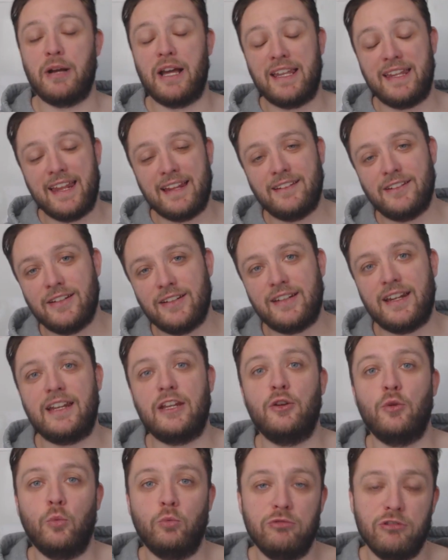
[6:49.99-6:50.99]
But at the end of the day,
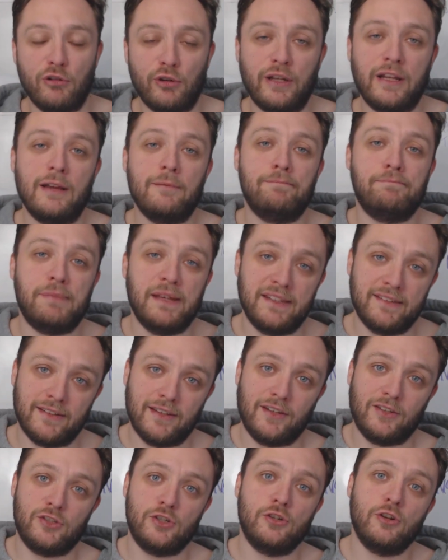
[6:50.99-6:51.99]
you're running a
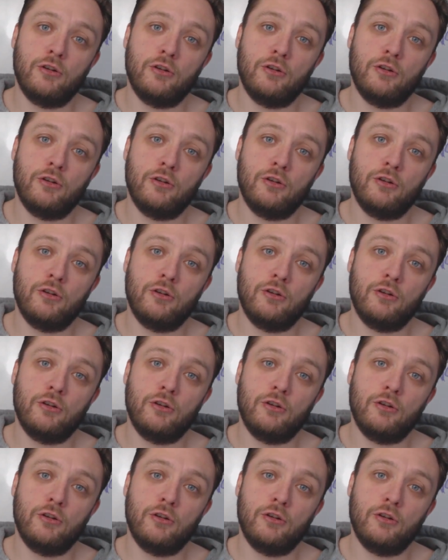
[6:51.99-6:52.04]
business.